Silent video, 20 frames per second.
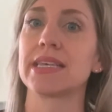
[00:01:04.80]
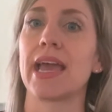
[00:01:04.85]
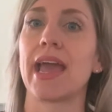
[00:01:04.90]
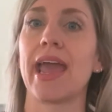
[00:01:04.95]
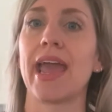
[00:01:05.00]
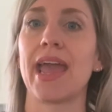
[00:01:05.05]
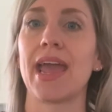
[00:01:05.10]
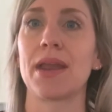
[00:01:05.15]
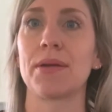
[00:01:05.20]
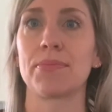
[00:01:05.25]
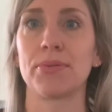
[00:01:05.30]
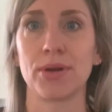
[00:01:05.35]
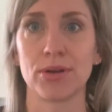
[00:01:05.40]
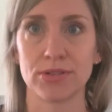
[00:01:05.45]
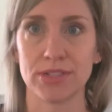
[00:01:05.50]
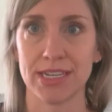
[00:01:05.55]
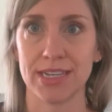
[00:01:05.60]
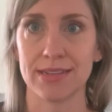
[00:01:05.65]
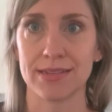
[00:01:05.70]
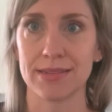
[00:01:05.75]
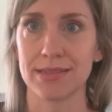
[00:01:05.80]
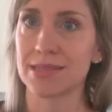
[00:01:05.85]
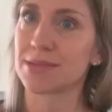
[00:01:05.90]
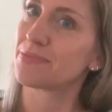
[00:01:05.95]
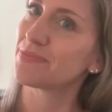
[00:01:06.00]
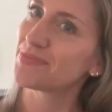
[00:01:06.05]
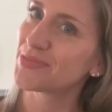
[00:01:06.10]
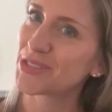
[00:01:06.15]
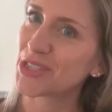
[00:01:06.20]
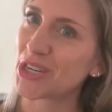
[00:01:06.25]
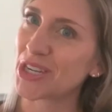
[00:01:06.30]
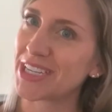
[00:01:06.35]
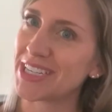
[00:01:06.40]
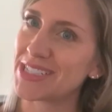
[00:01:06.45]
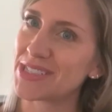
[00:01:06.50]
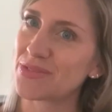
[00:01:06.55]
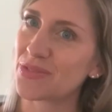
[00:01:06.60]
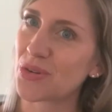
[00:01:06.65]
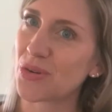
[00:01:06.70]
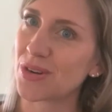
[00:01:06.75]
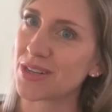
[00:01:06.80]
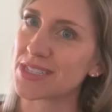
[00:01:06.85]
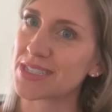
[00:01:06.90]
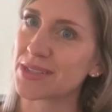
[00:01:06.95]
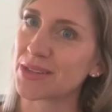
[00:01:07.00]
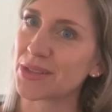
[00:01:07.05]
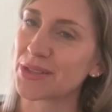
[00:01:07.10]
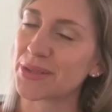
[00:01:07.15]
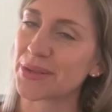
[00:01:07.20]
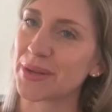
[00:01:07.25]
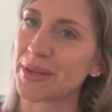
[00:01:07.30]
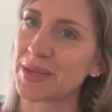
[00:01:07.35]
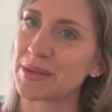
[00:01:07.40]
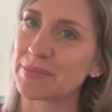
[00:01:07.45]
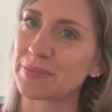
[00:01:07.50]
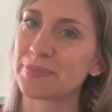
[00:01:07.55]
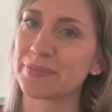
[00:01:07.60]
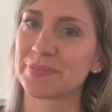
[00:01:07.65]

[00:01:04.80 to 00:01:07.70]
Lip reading: and proteins. Turkeys, of course, included.